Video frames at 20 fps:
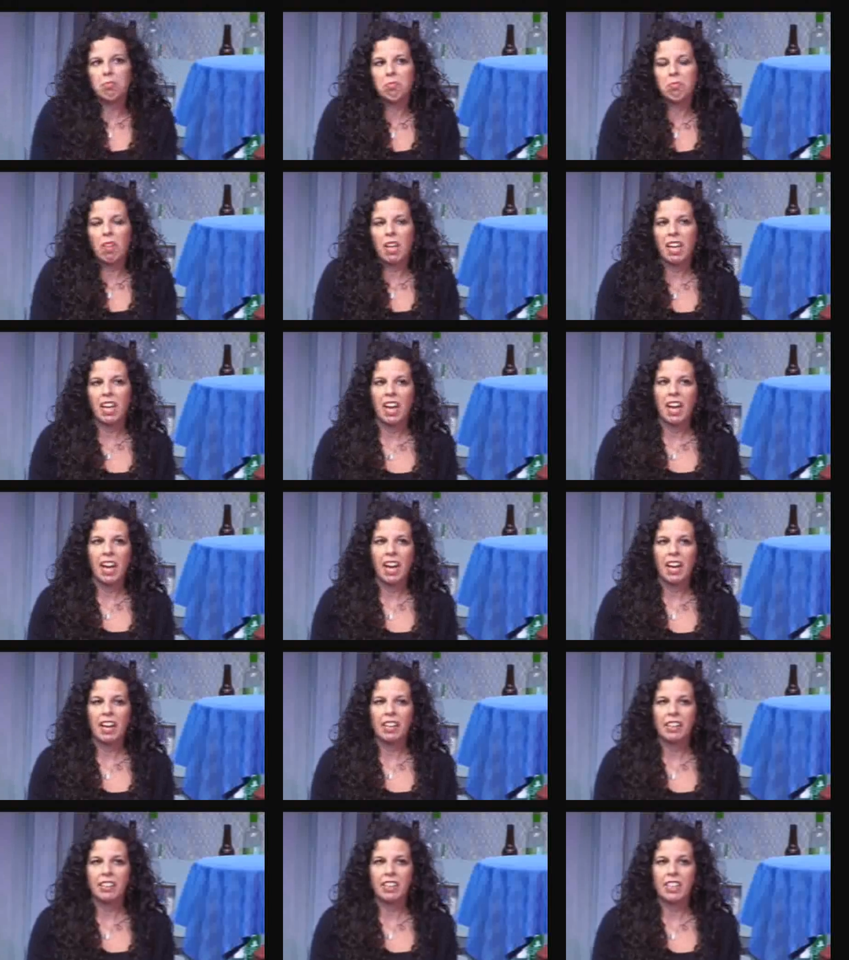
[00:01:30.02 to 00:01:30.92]
they
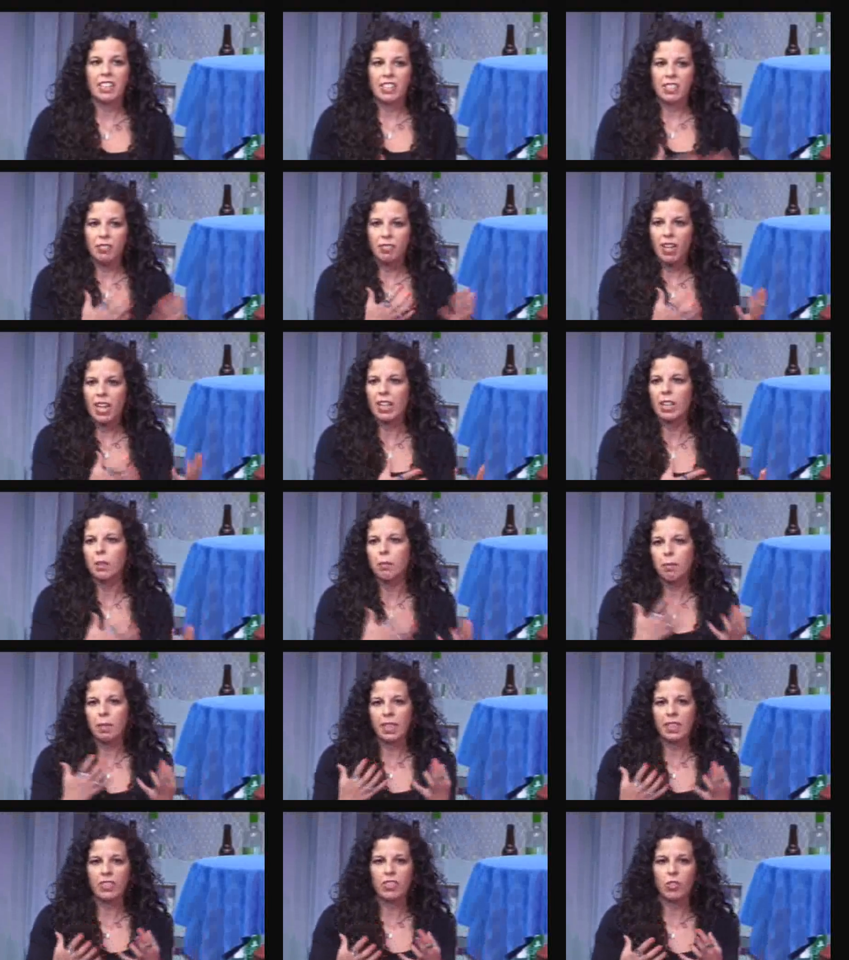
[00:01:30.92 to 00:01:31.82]
had a
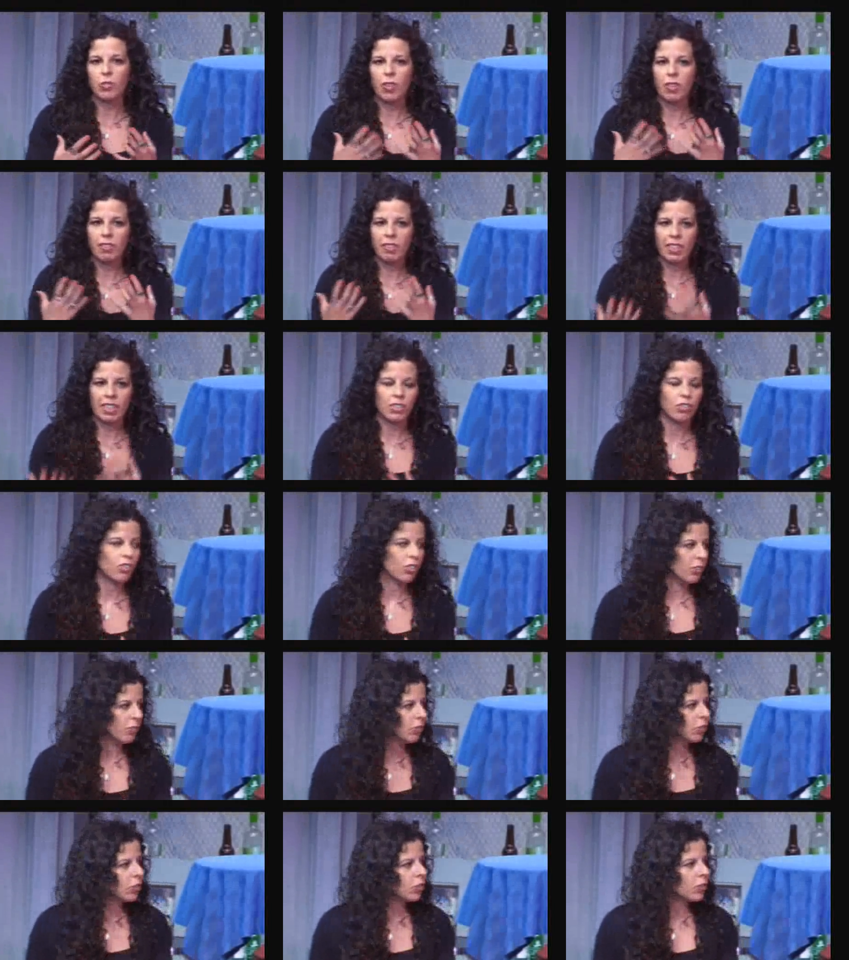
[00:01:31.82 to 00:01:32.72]
development and revelation
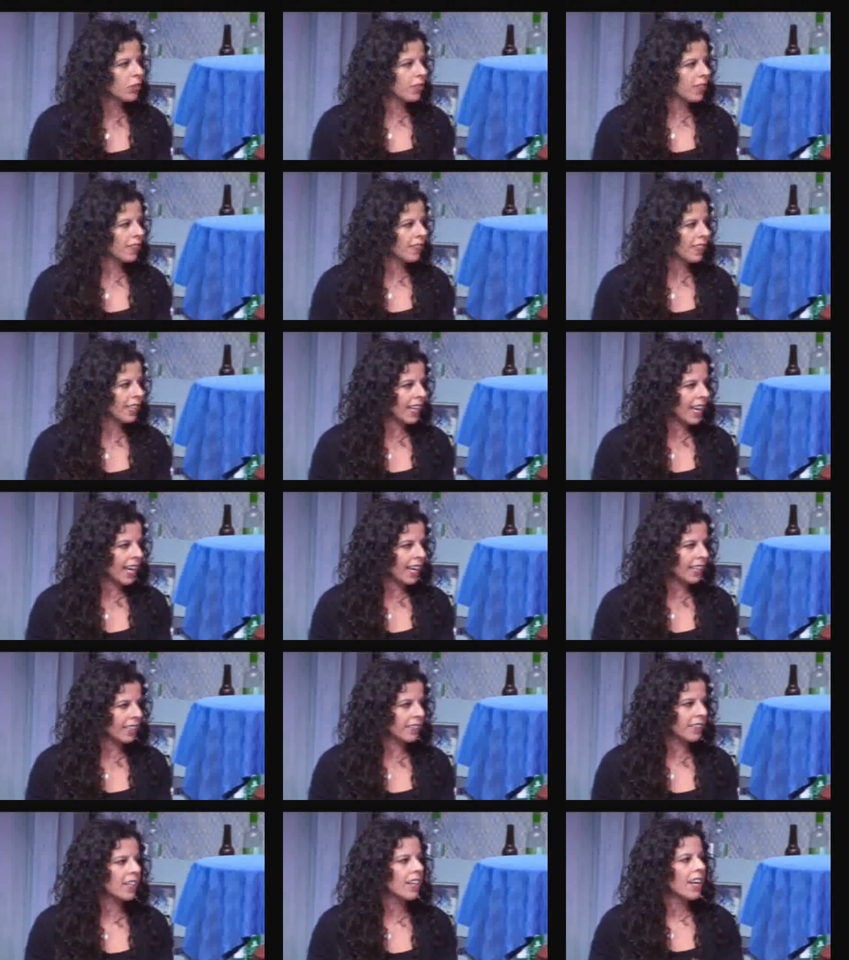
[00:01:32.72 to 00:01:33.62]
of truth at the
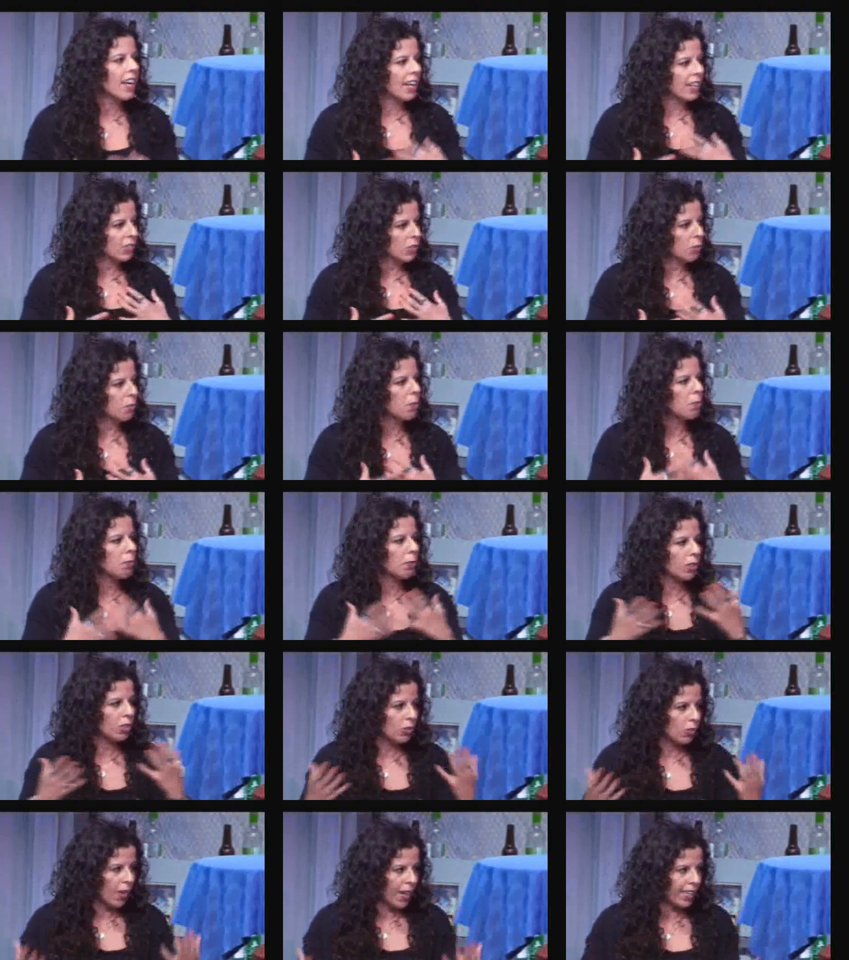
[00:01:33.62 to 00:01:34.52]
end, and so people
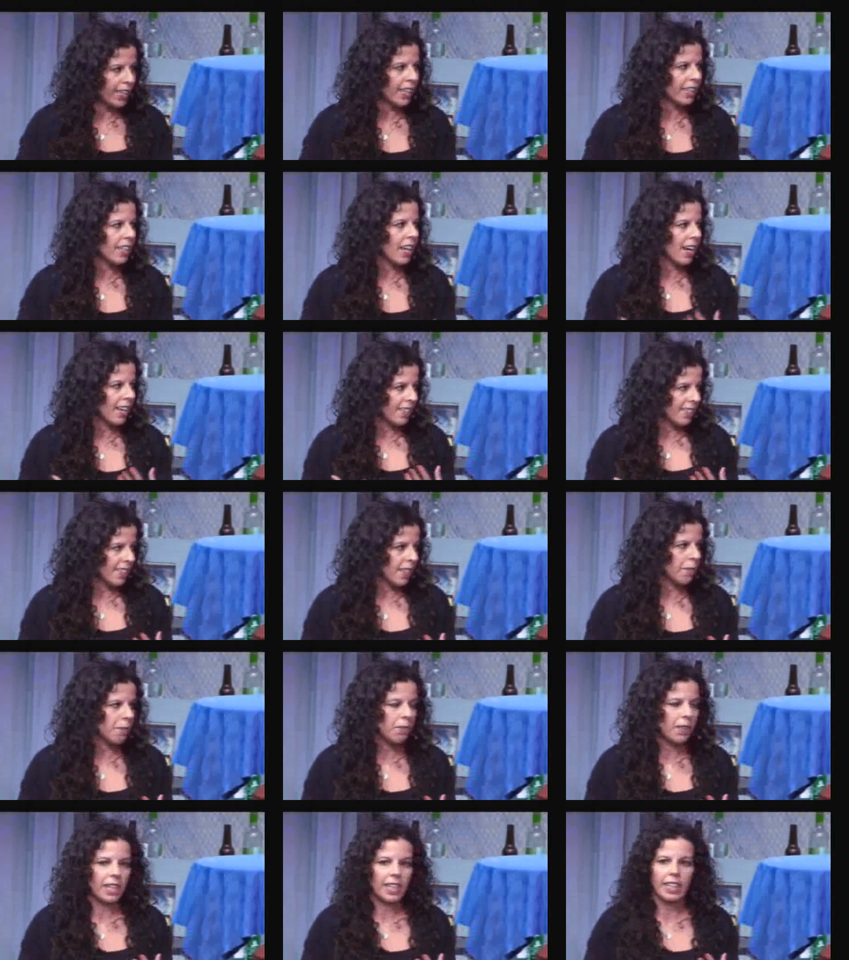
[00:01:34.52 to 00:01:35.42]
could recognize
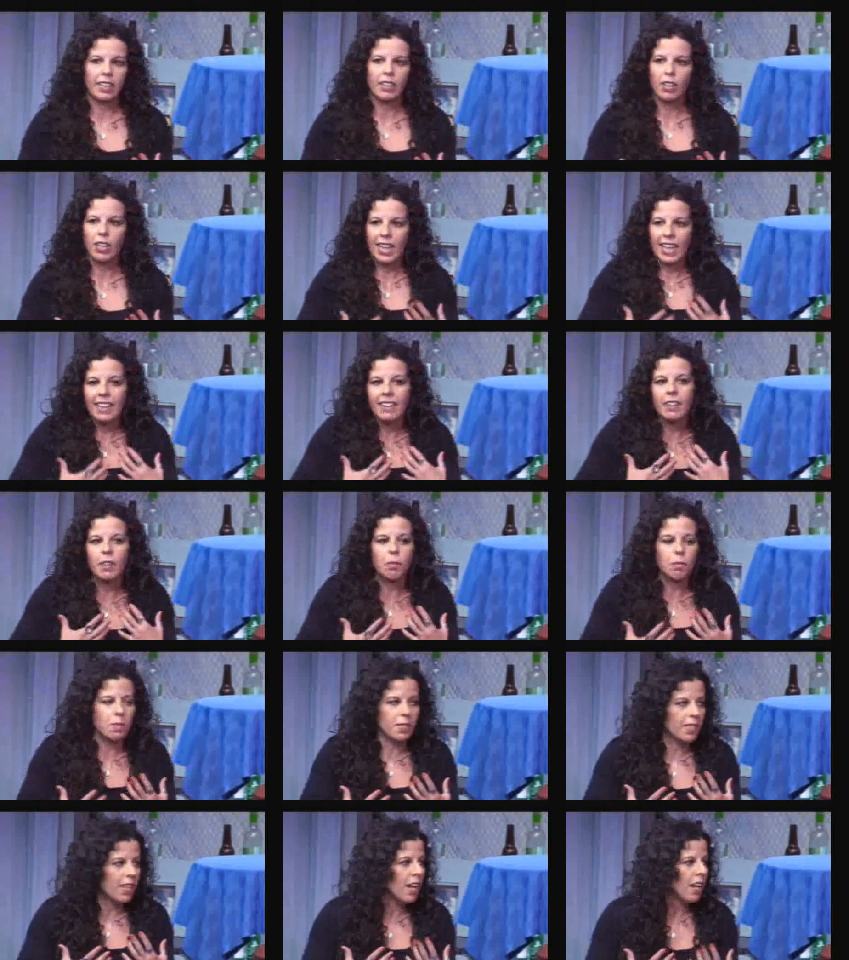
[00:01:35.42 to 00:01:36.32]
something in
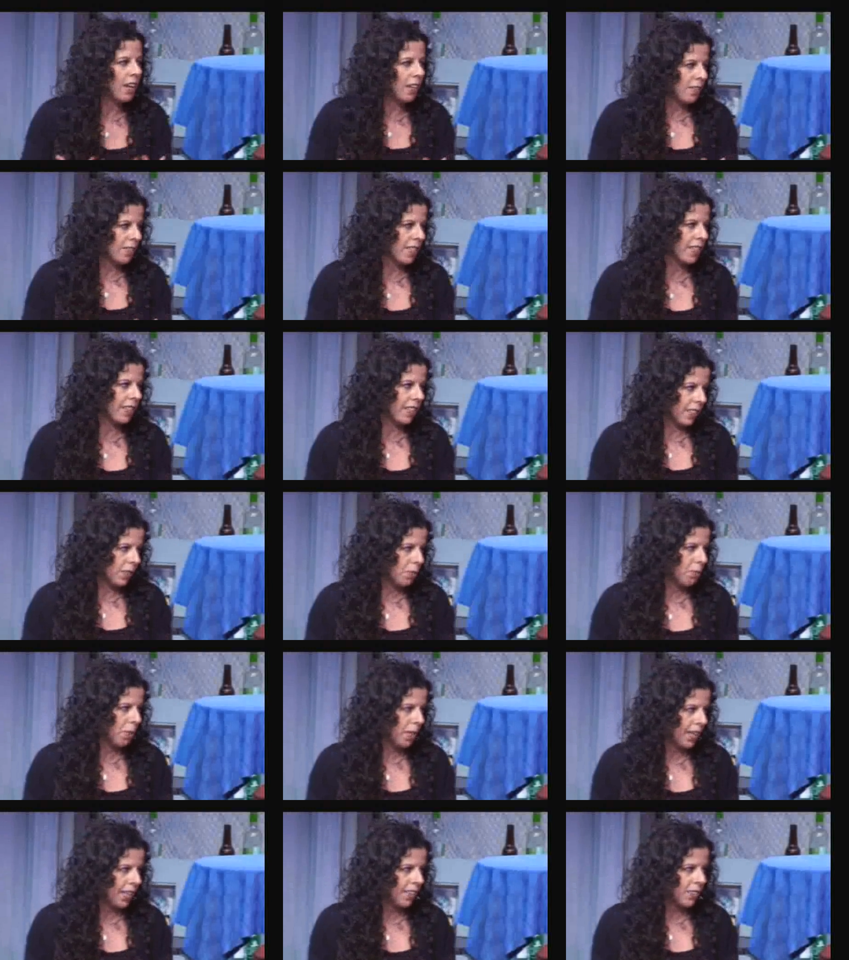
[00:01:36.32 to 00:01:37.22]
themselves in these
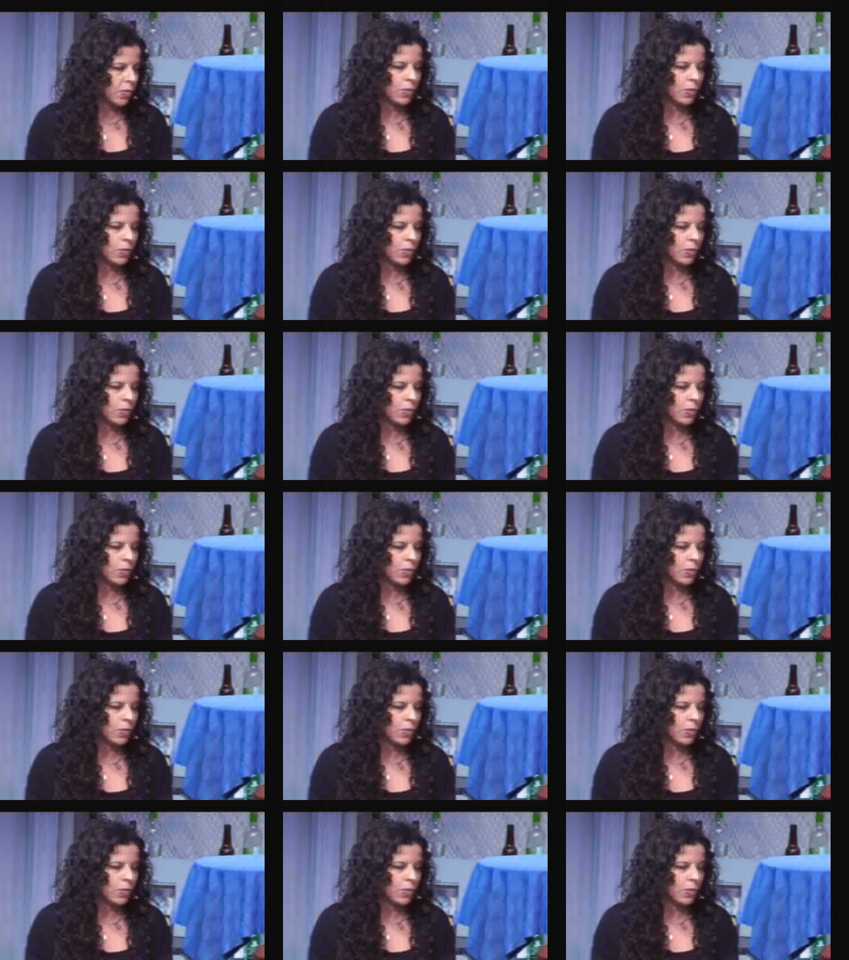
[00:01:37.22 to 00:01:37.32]
plays.